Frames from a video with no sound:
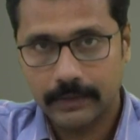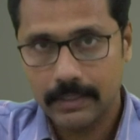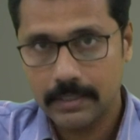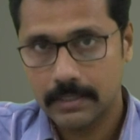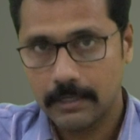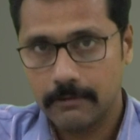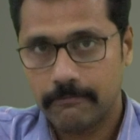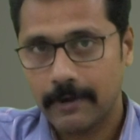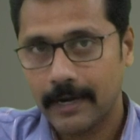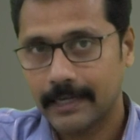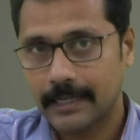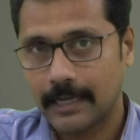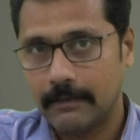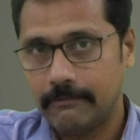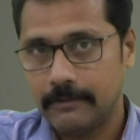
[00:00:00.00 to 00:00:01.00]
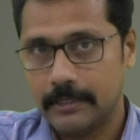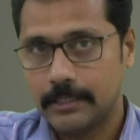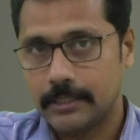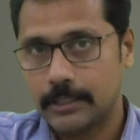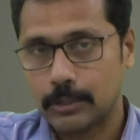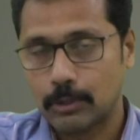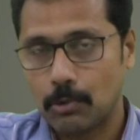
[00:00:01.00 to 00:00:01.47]
this in fact
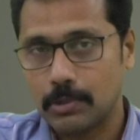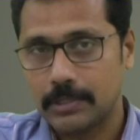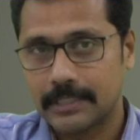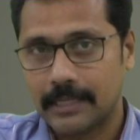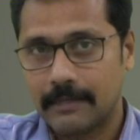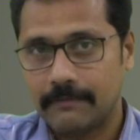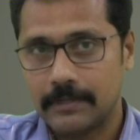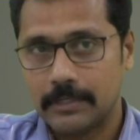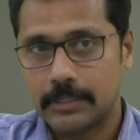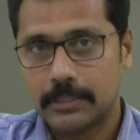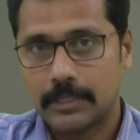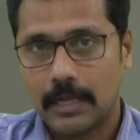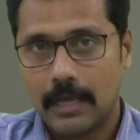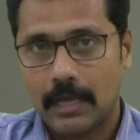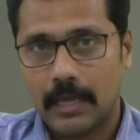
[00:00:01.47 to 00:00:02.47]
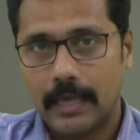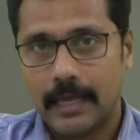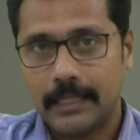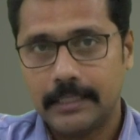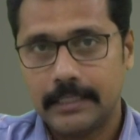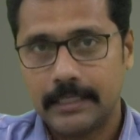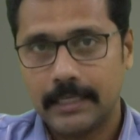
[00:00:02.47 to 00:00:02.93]
covers, this course covers
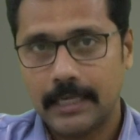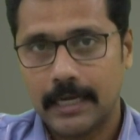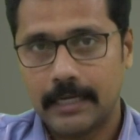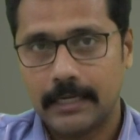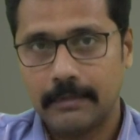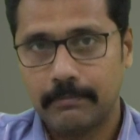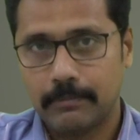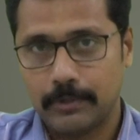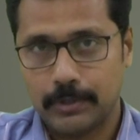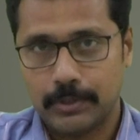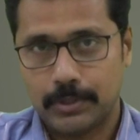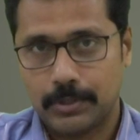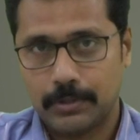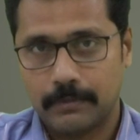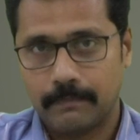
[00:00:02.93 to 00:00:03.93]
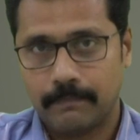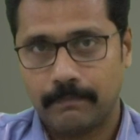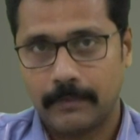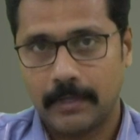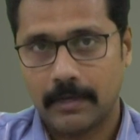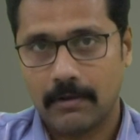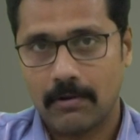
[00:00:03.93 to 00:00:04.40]
NCERT books,
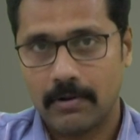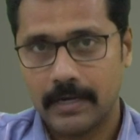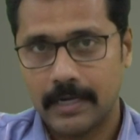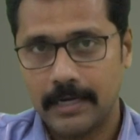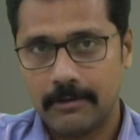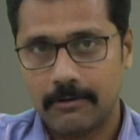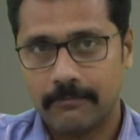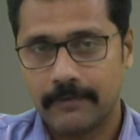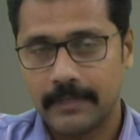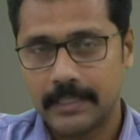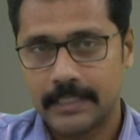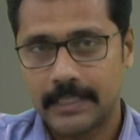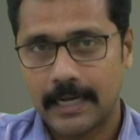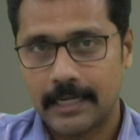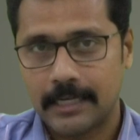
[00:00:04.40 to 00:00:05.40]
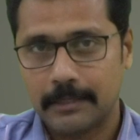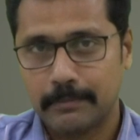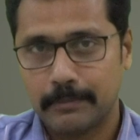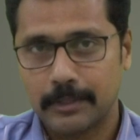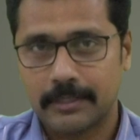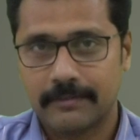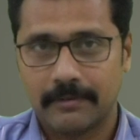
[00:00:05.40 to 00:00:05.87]
the content of
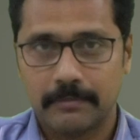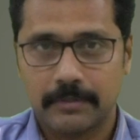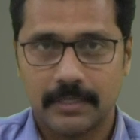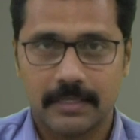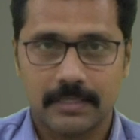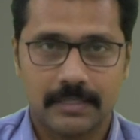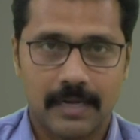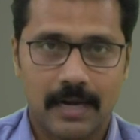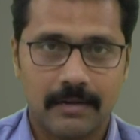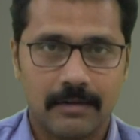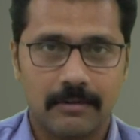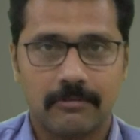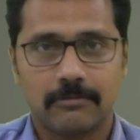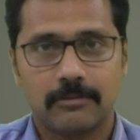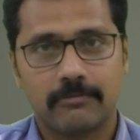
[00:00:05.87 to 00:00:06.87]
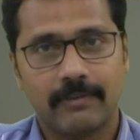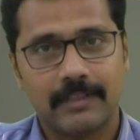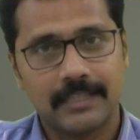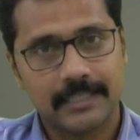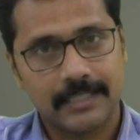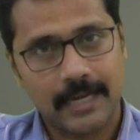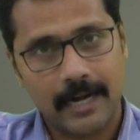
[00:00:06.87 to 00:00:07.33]
NCERT books from 6th standard to
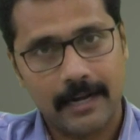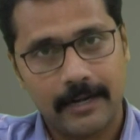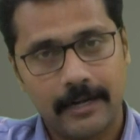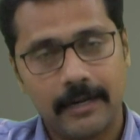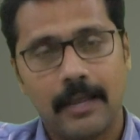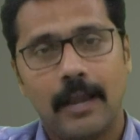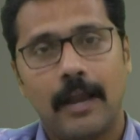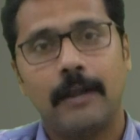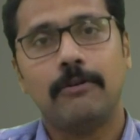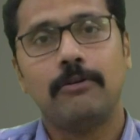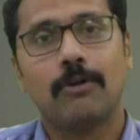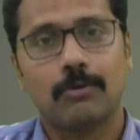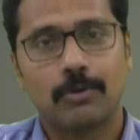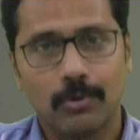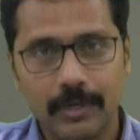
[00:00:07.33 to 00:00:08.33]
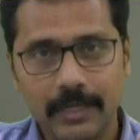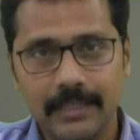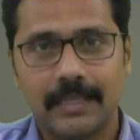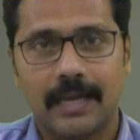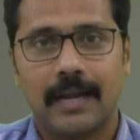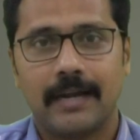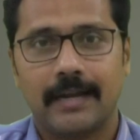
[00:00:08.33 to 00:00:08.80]
12th standard, and not only
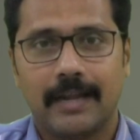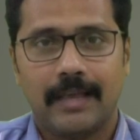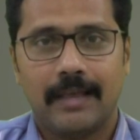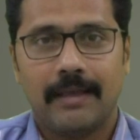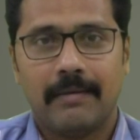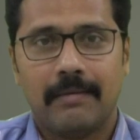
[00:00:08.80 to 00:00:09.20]
that,